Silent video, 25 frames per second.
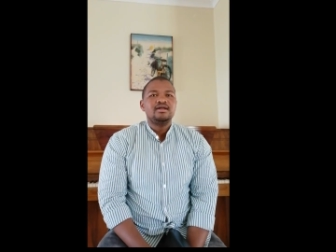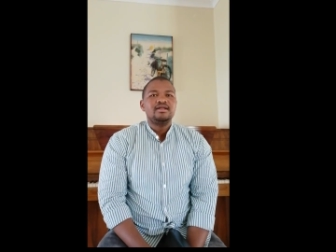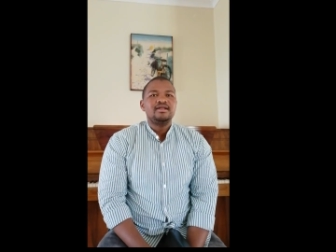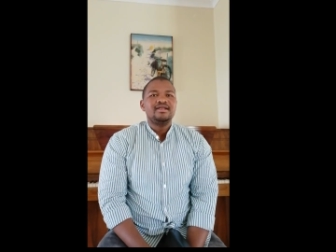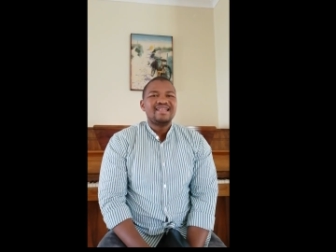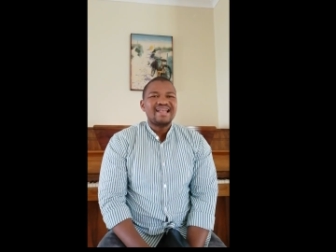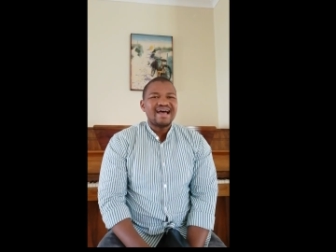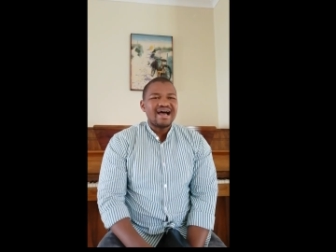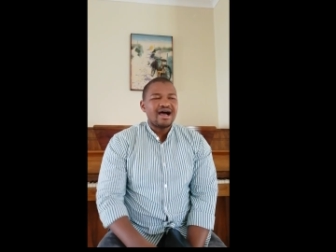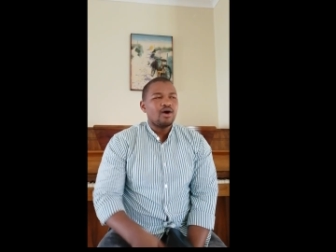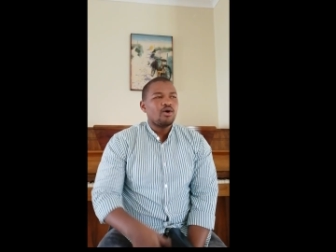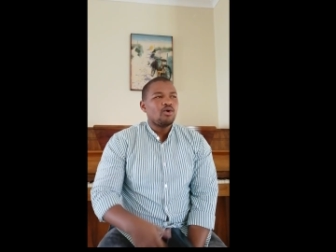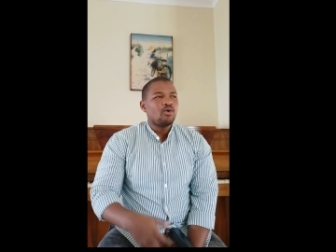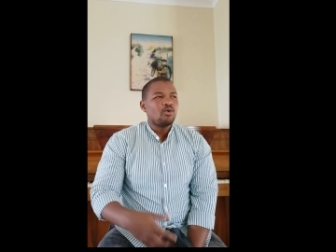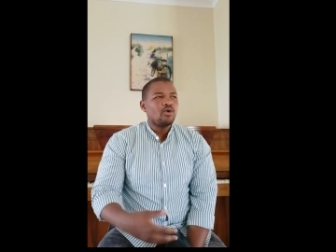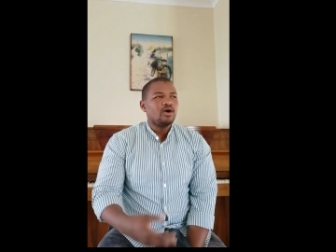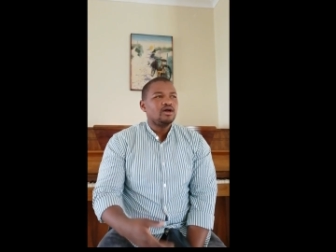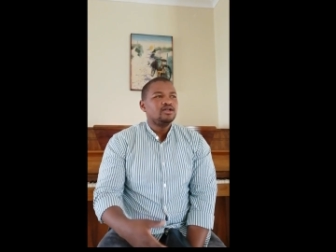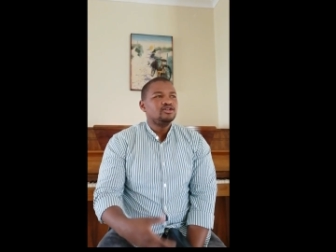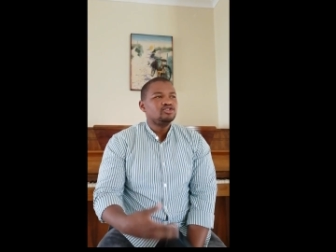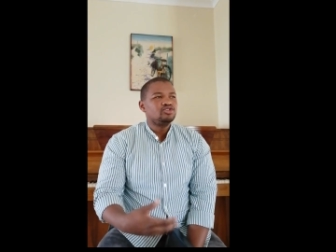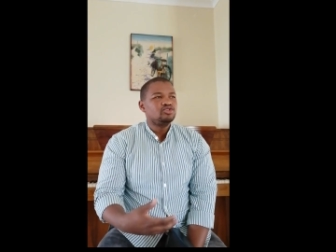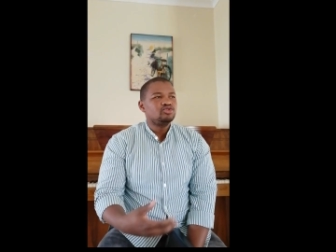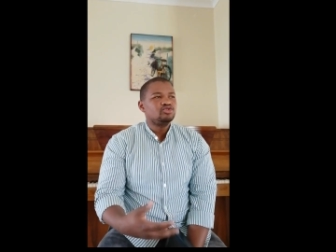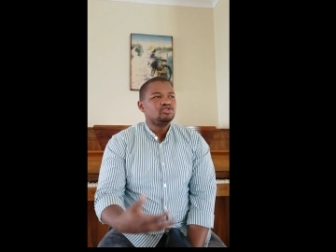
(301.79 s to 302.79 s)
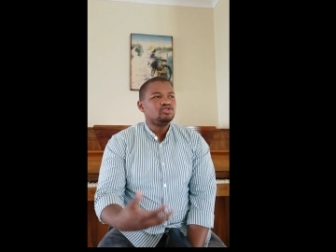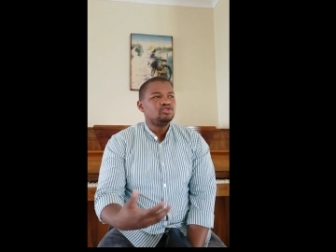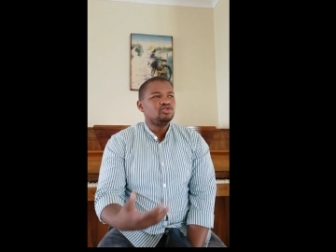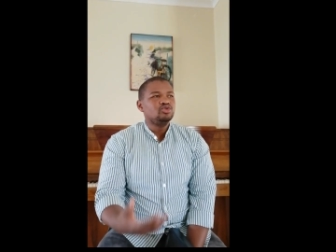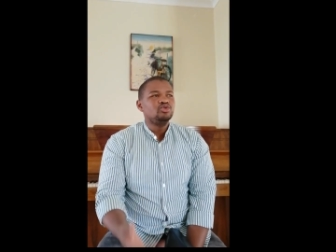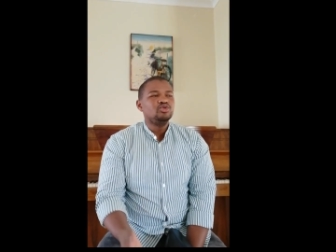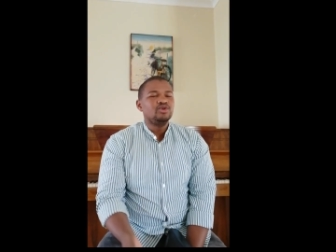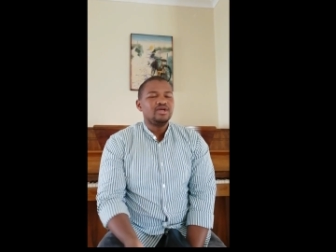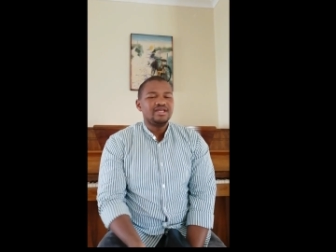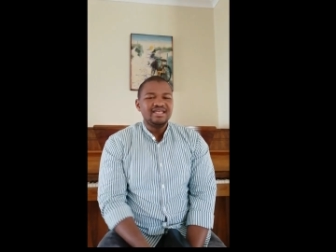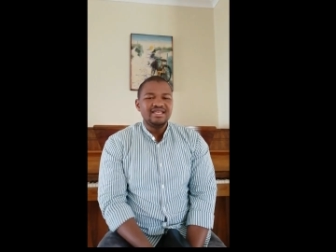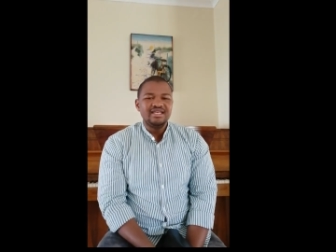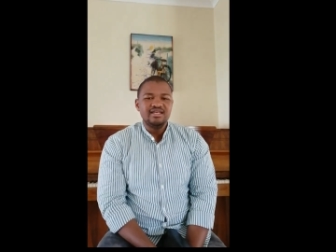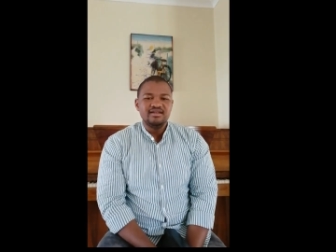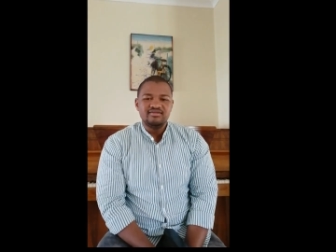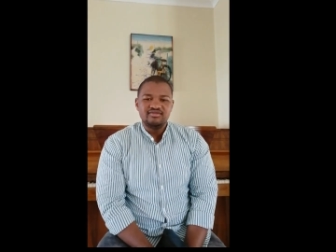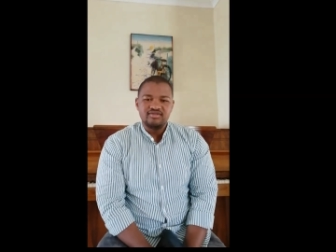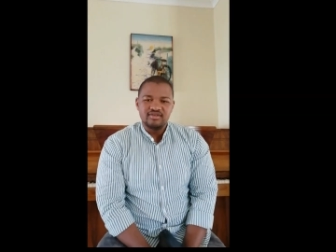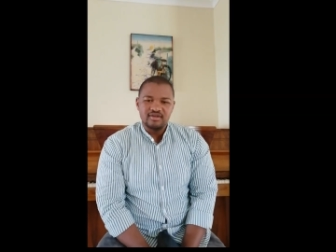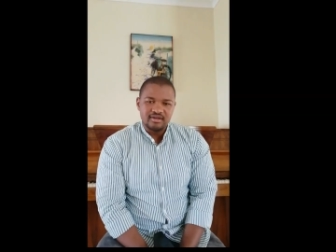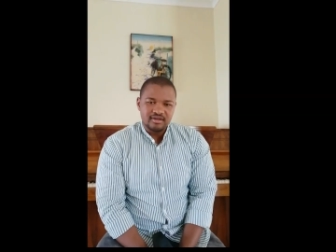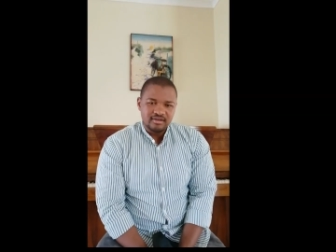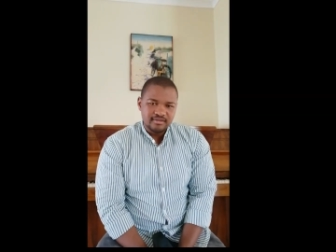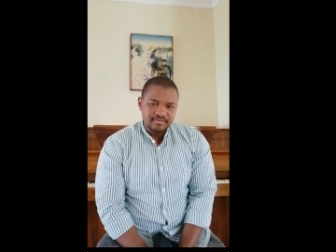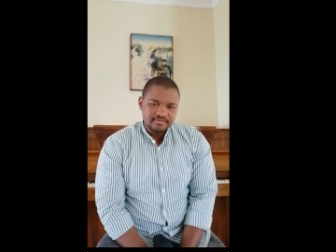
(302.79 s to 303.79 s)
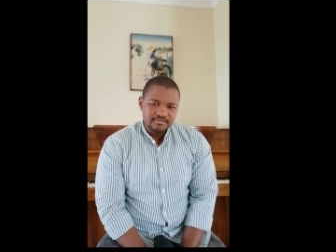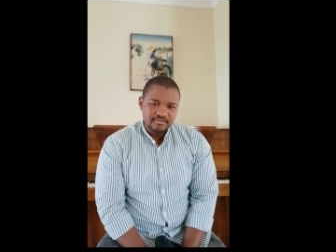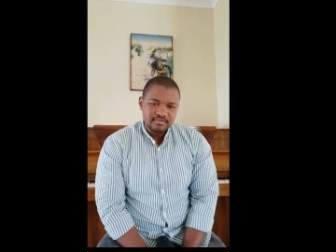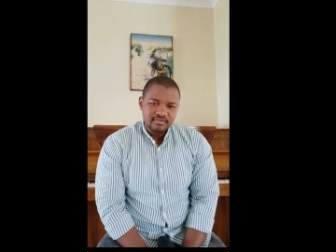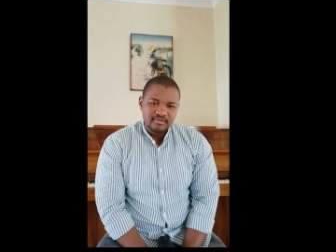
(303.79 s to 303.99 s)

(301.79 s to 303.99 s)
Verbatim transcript: now want to do evil